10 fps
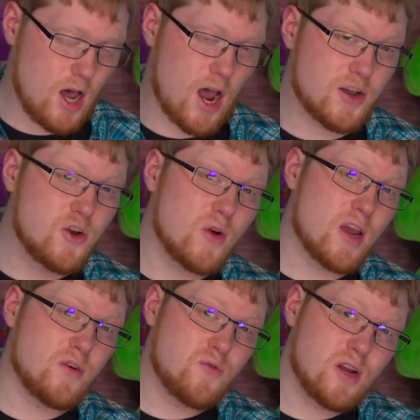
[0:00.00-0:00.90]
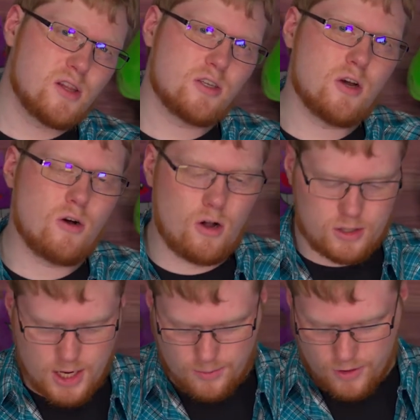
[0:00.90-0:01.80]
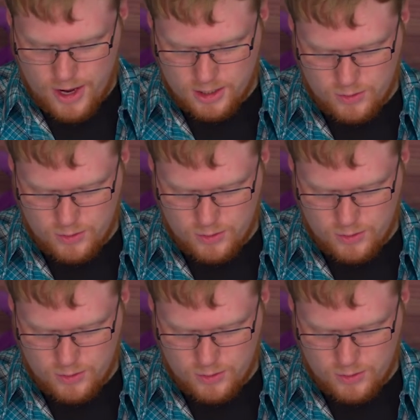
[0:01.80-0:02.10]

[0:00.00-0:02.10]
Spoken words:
I do a weekly show called Game Crash,